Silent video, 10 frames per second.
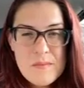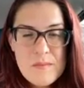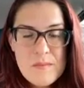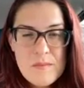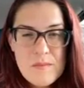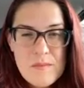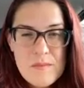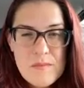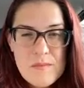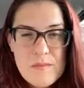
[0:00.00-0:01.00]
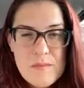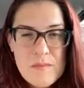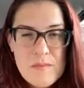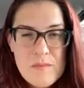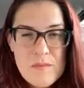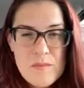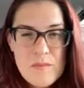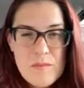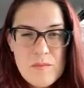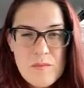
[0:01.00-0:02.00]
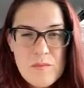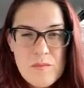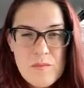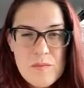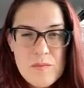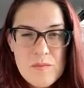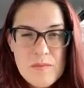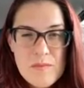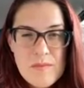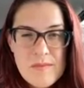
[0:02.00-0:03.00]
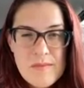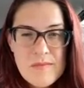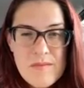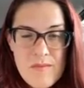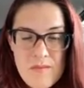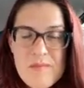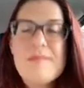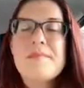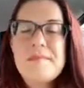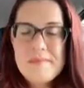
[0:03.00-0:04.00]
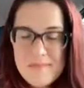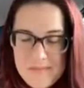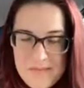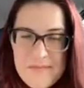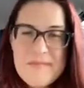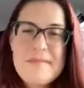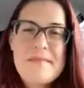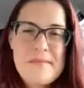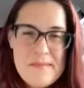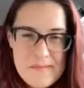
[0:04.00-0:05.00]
(not speaking)